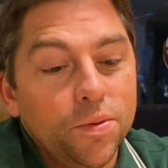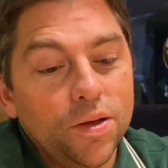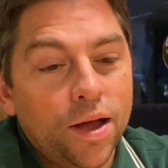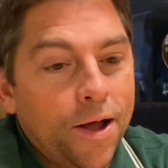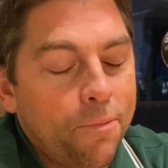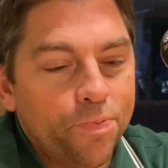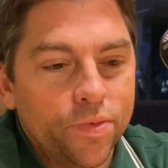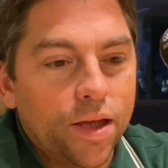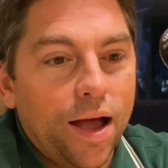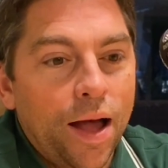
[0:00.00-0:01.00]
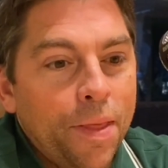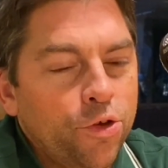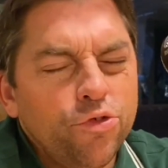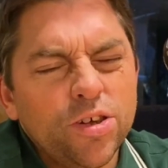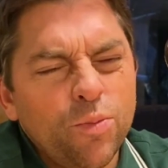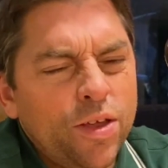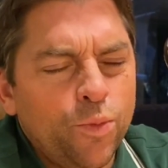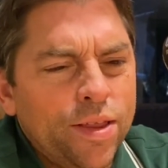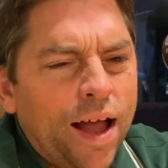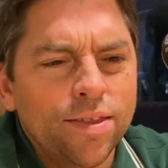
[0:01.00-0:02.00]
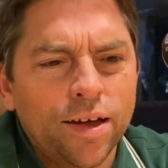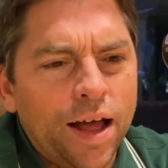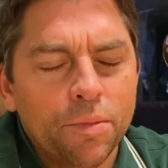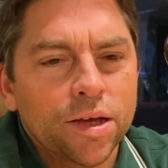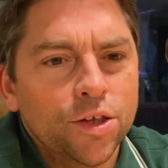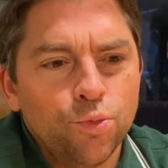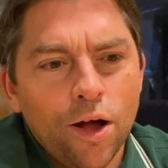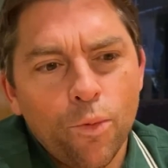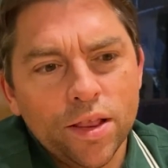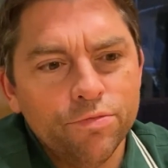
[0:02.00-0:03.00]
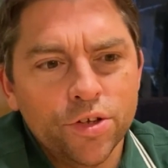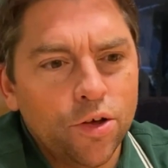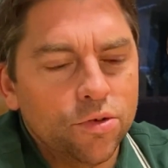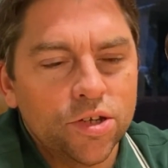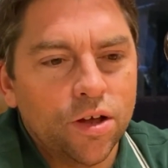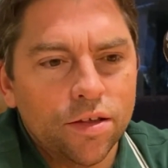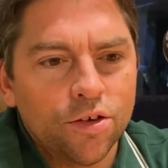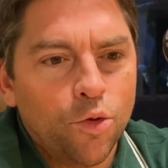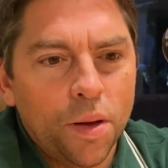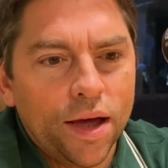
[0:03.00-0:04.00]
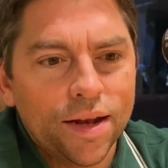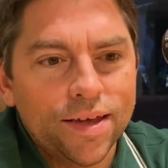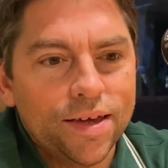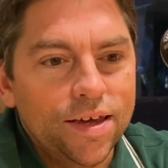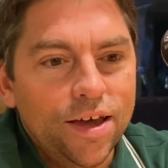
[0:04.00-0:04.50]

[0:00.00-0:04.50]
And then you just with that dynamic as well, when results start to go badly,